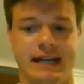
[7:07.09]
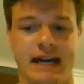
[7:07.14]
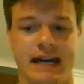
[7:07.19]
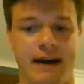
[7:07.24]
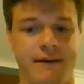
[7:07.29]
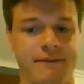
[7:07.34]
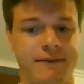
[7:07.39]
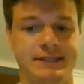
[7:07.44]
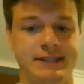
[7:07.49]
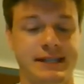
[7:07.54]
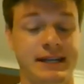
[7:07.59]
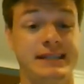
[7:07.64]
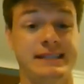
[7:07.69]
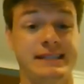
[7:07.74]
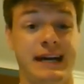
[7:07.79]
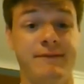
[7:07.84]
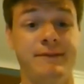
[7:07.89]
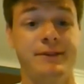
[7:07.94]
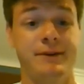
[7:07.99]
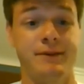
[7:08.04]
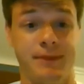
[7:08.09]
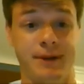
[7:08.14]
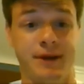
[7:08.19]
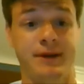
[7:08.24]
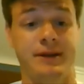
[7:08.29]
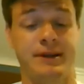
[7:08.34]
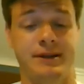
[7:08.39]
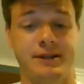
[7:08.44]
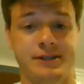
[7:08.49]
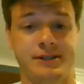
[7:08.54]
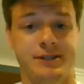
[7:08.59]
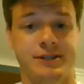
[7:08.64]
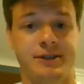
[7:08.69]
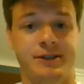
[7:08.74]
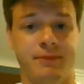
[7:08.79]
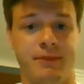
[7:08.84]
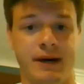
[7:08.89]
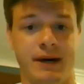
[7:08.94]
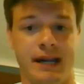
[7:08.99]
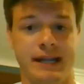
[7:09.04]
confidence thing, because I have the ability to shoot,
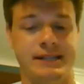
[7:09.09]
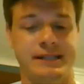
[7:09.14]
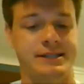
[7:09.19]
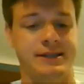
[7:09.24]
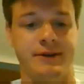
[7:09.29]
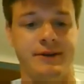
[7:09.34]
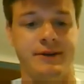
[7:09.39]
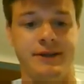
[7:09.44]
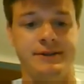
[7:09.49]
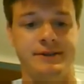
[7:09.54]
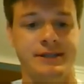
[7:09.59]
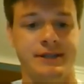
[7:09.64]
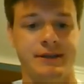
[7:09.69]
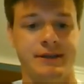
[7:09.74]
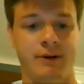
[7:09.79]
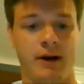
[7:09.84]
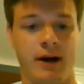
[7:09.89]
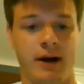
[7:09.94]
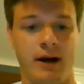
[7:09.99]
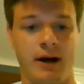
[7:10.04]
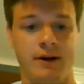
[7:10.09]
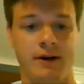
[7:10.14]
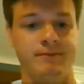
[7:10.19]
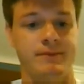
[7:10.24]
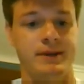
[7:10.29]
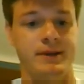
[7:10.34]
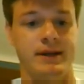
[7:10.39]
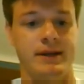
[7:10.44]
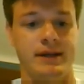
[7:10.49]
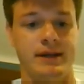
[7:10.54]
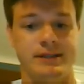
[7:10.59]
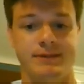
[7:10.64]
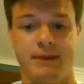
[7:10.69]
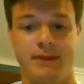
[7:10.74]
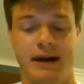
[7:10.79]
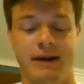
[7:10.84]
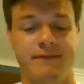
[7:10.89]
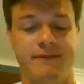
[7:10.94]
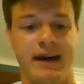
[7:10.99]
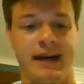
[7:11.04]
but I just don't use it to
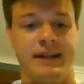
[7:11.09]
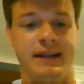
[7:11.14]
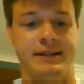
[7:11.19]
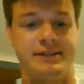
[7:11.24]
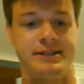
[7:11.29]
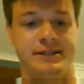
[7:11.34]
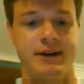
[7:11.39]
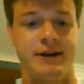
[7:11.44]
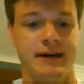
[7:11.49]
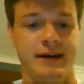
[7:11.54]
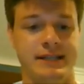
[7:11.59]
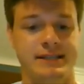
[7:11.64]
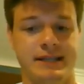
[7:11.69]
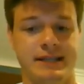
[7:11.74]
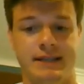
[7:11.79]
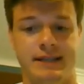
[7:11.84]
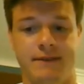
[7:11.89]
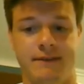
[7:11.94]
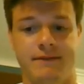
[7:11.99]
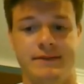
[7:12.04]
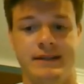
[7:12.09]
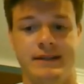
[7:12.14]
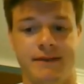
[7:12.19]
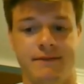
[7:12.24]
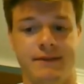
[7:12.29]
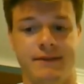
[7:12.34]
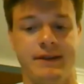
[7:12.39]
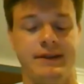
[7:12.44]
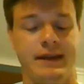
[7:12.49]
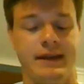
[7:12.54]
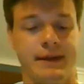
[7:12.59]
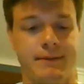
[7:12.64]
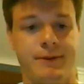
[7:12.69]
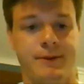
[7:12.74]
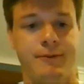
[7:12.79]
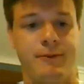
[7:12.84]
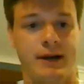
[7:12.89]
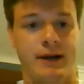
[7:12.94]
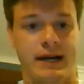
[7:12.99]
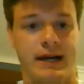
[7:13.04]
my advantage. So that's definitely a thing I'm going to
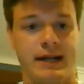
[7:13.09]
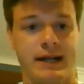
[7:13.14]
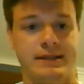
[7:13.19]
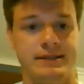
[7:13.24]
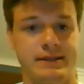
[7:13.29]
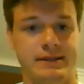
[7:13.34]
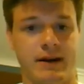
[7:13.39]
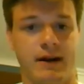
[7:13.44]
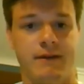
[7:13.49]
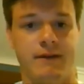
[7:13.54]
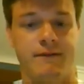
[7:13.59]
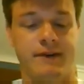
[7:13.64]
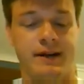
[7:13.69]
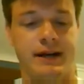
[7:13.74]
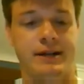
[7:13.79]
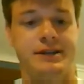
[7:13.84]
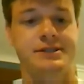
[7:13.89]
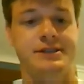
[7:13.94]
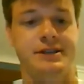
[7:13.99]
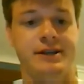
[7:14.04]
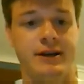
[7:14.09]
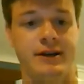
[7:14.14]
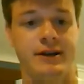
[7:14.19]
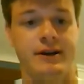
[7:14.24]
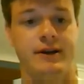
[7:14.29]
work on for next year.